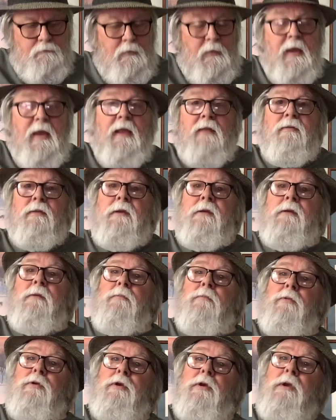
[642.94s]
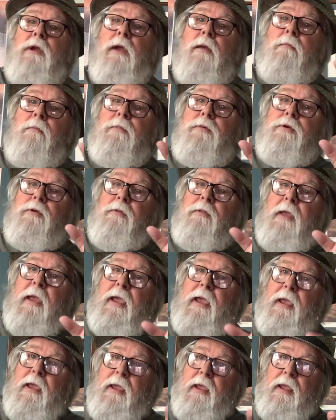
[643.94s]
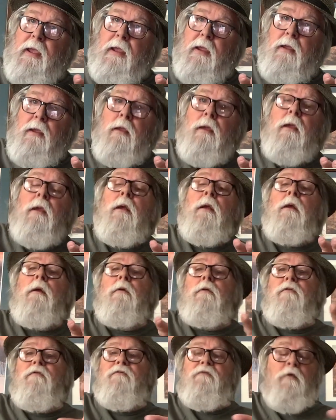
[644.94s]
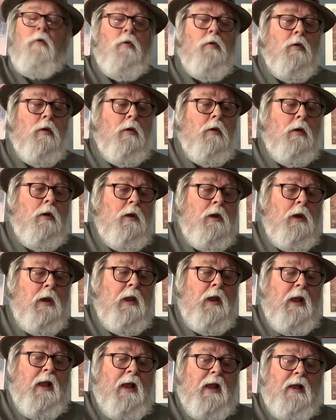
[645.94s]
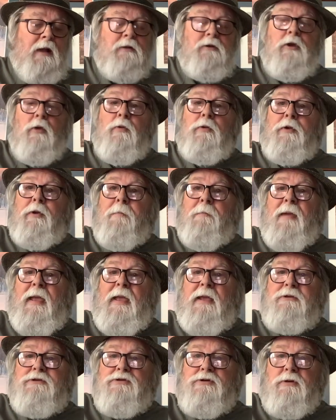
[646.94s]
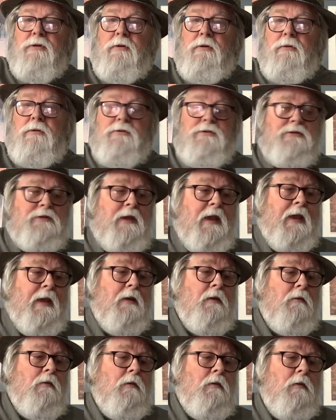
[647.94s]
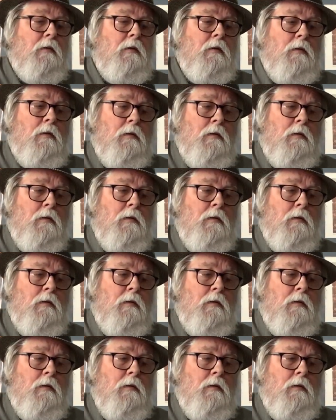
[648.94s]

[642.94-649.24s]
And then when you come to the A or the 4, I'd go into major scale.